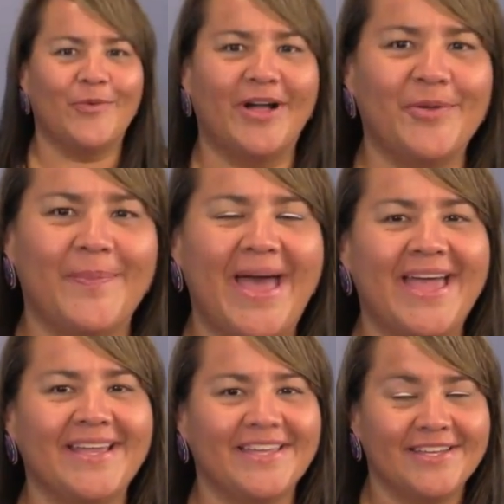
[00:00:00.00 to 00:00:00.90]
Welcome
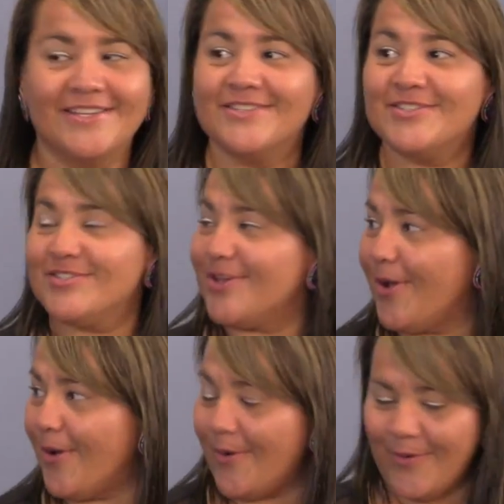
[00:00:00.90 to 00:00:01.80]
back.
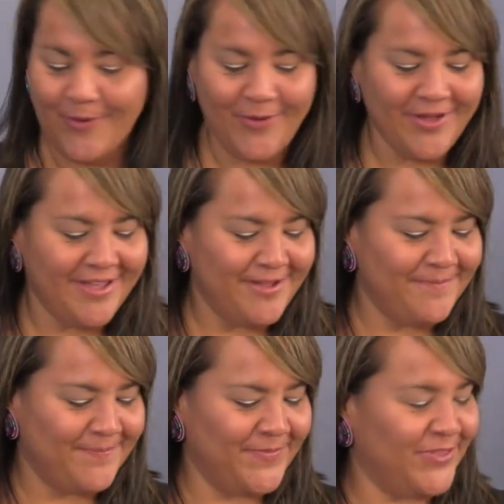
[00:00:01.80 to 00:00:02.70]
So,
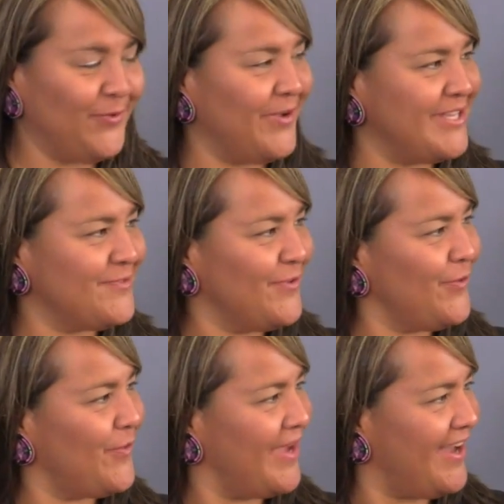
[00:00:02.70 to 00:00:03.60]
the race for
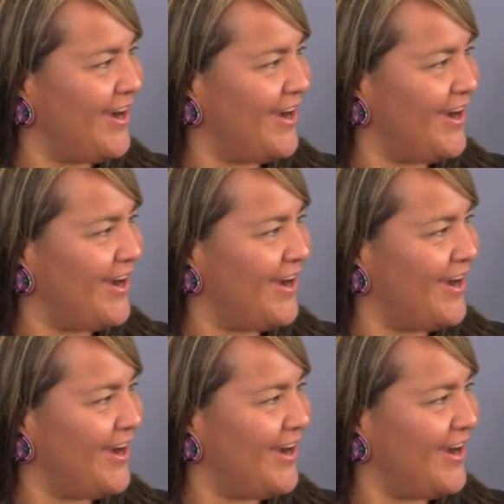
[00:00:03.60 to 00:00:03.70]
the White